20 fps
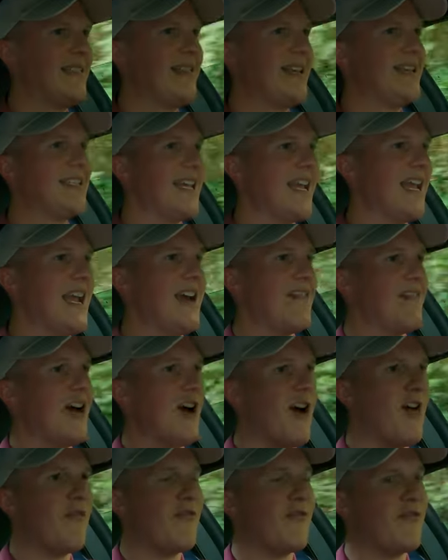this era
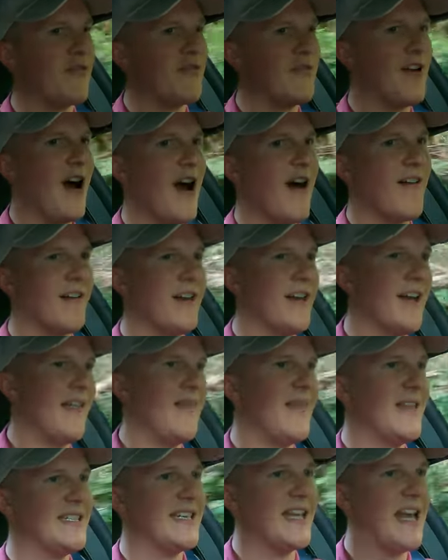of Ferrari
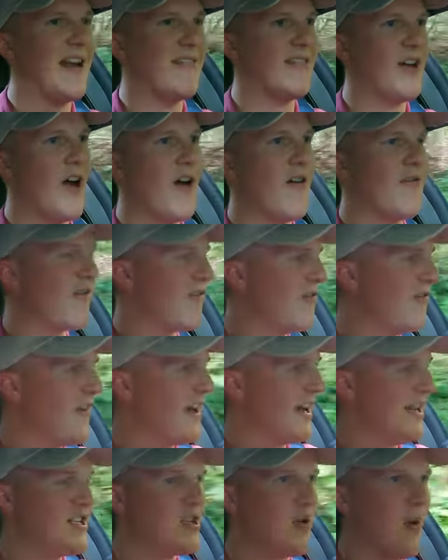and this era of
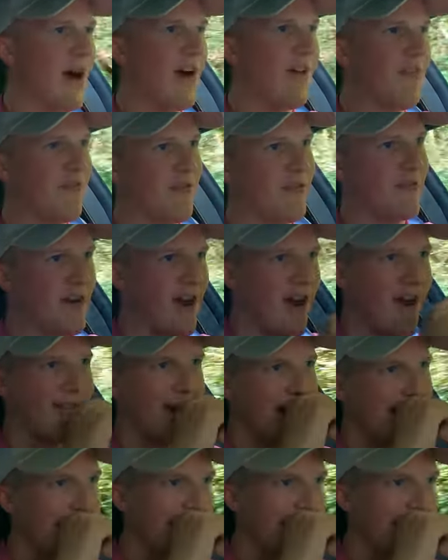V12 Ferrari.